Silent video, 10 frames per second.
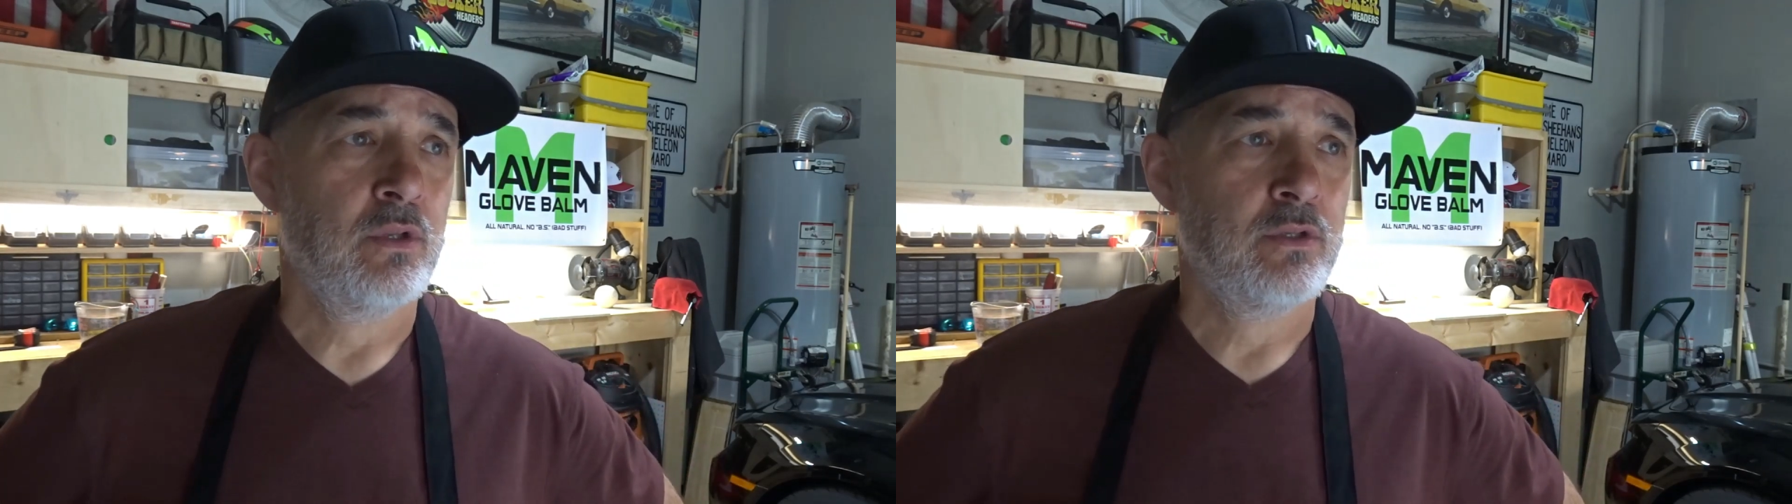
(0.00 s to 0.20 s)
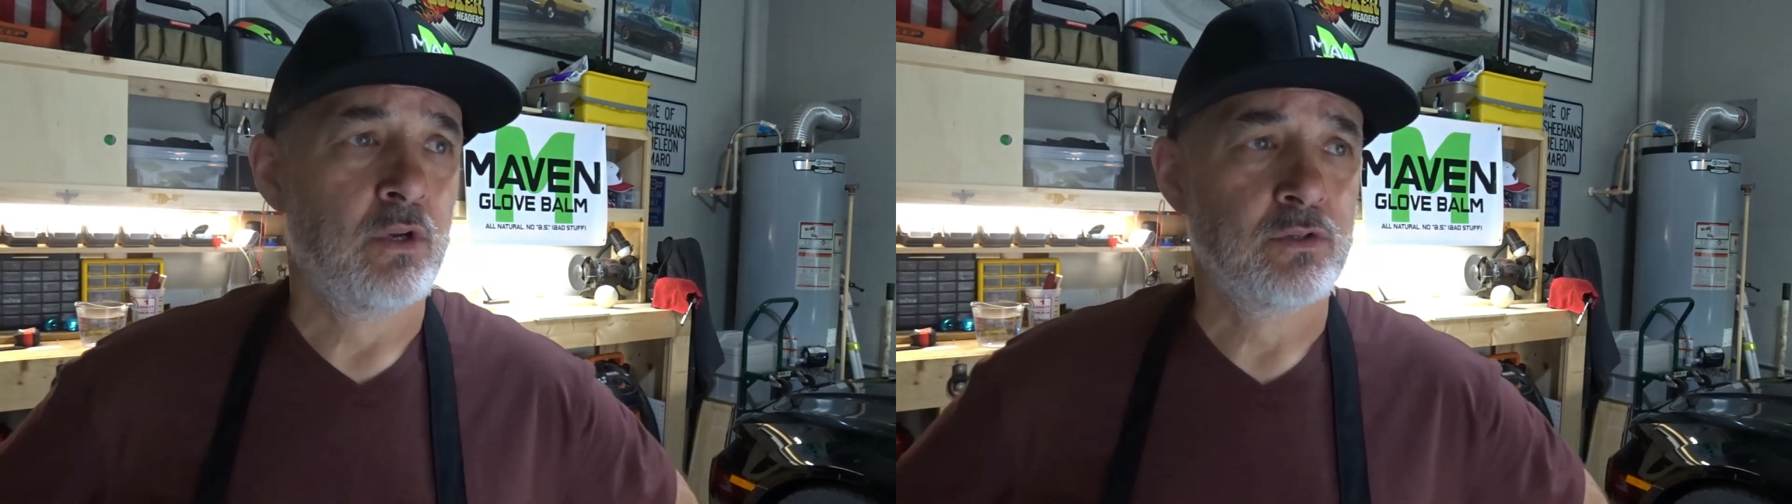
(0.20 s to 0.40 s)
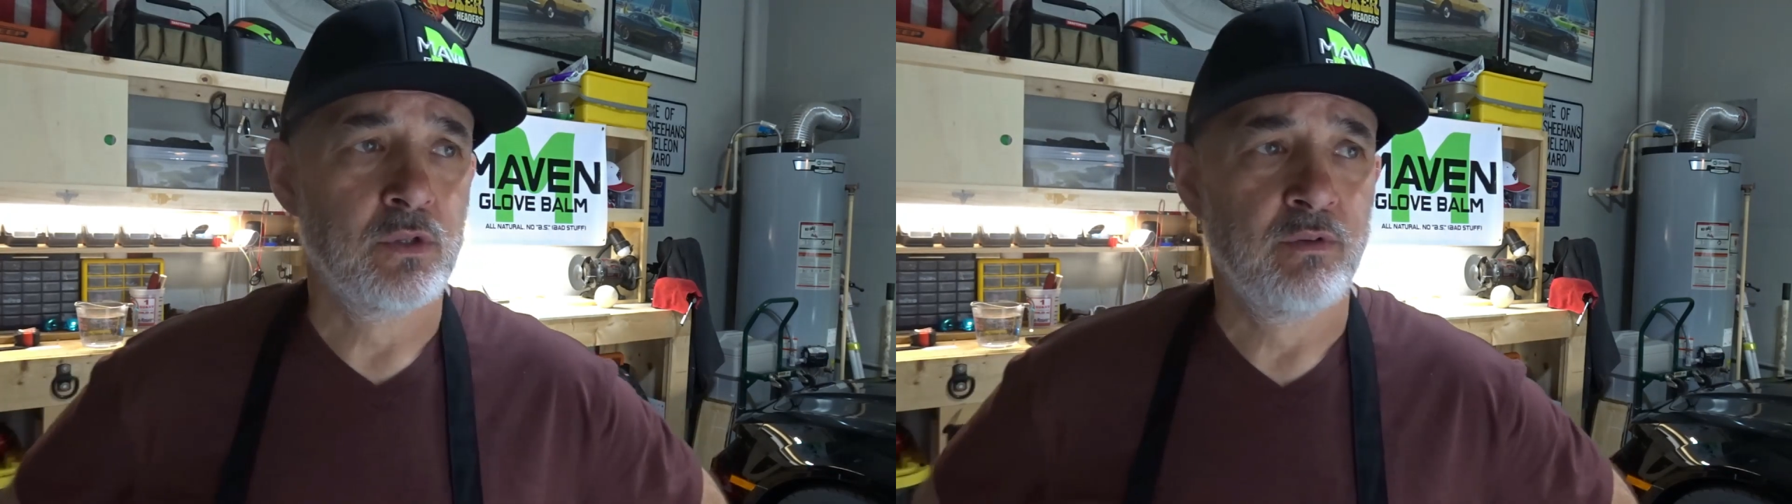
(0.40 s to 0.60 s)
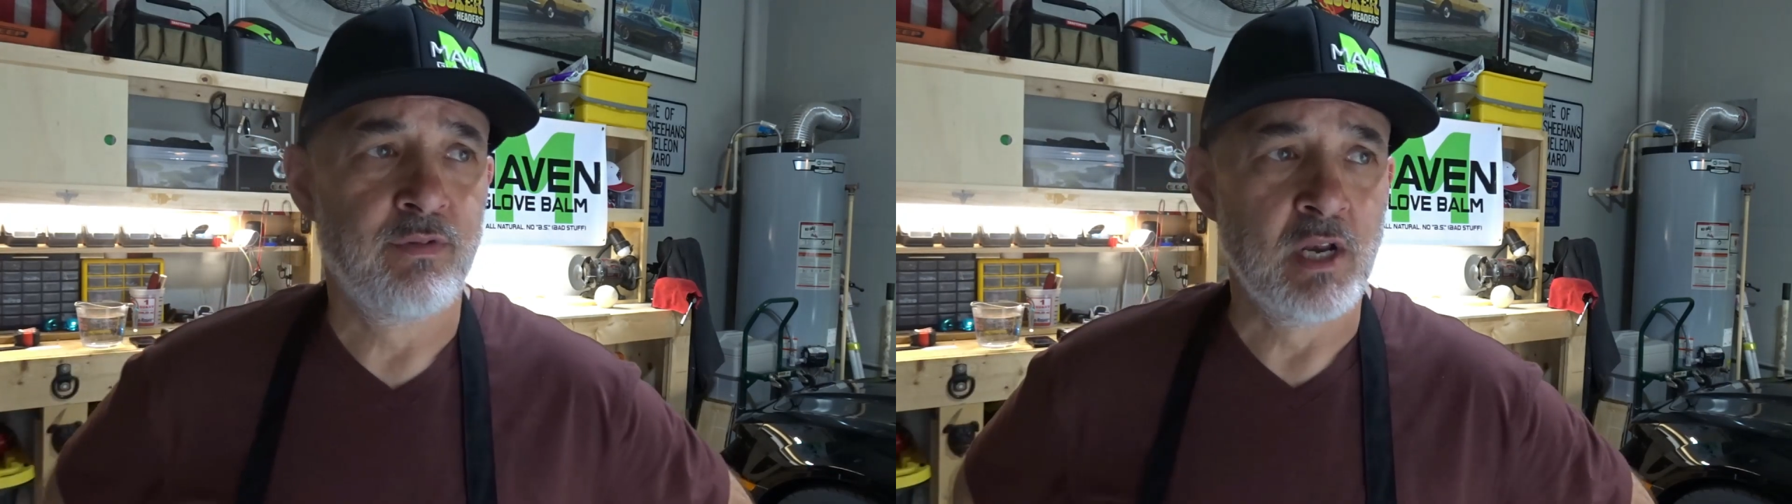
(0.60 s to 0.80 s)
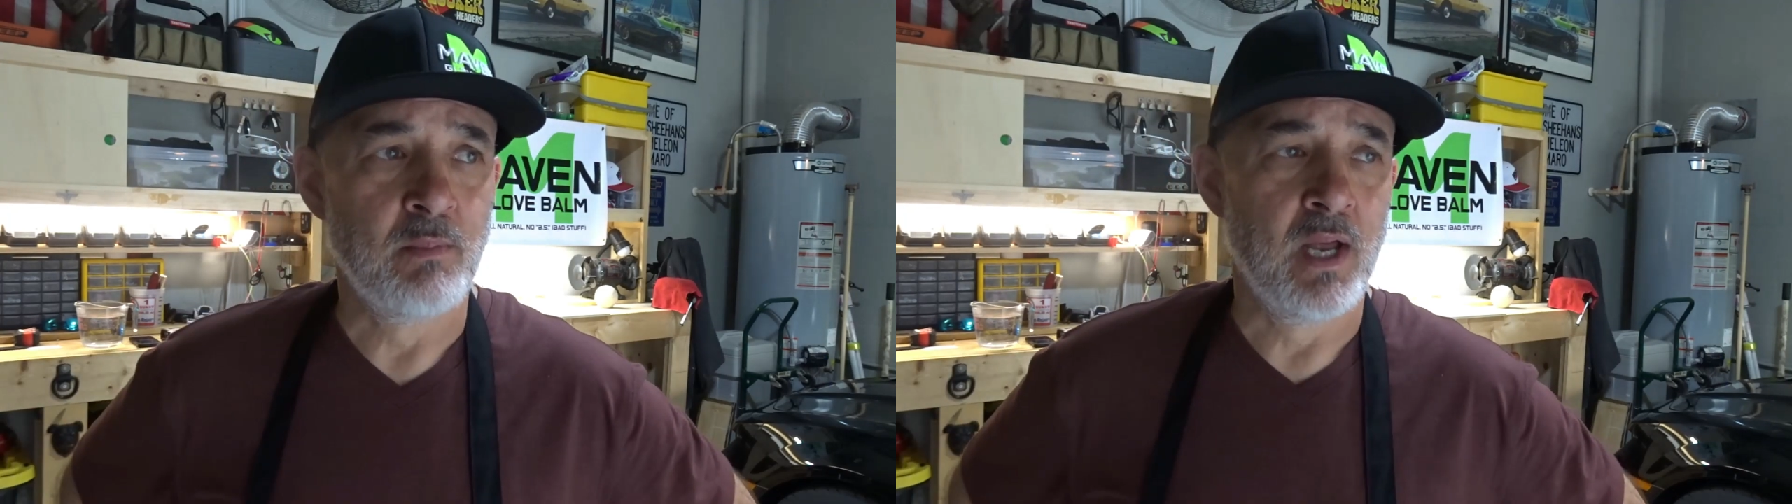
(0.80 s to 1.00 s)
Joe's a good
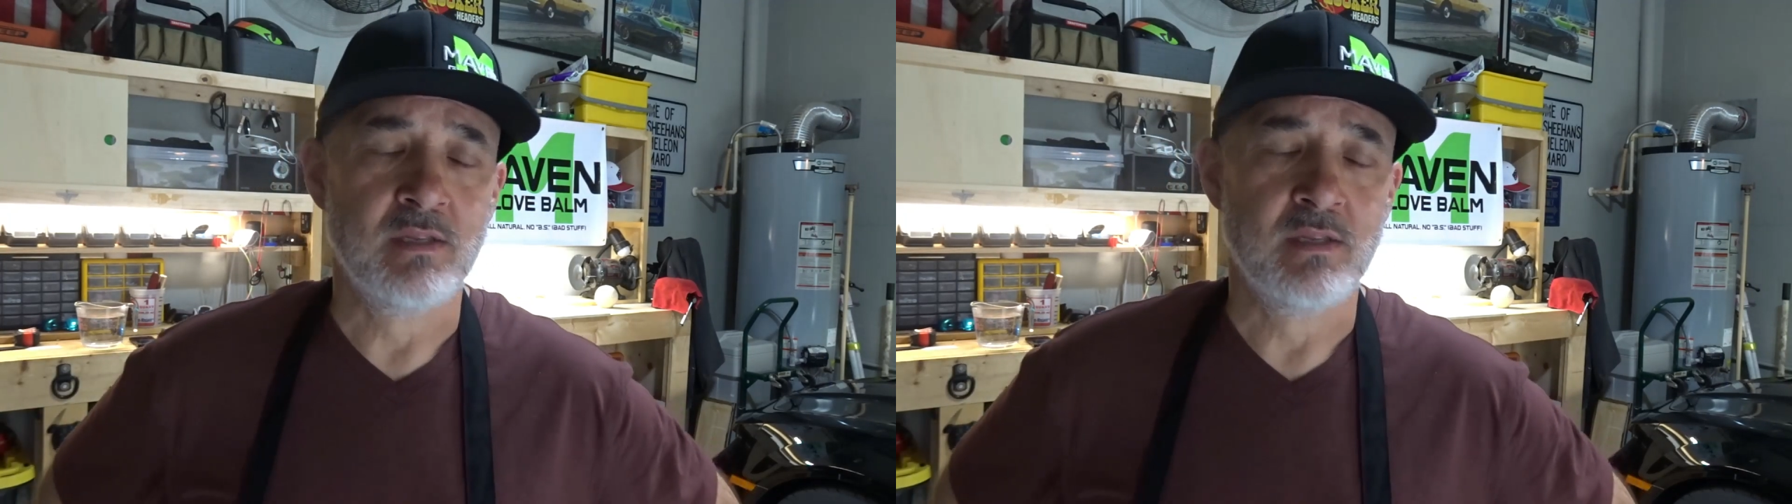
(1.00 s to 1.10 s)
friend of mine.